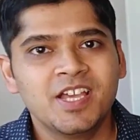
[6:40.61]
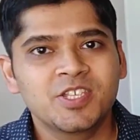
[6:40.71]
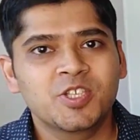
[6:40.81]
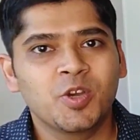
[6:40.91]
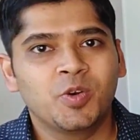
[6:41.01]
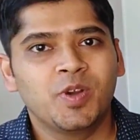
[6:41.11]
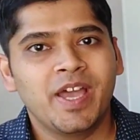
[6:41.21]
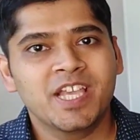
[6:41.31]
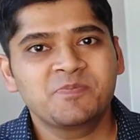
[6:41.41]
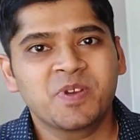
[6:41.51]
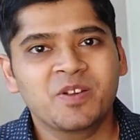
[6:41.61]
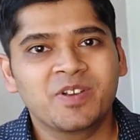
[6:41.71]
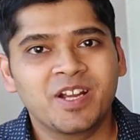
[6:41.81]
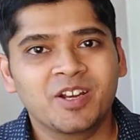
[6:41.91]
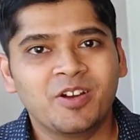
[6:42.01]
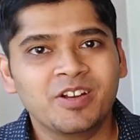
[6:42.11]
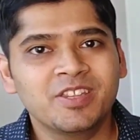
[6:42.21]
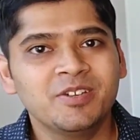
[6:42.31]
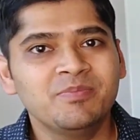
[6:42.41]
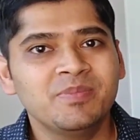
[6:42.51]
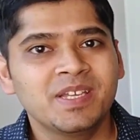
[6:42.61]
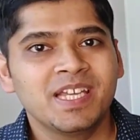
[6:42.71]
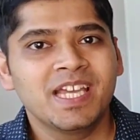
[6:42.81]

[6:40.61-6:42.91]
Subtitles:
So as per our algorithm,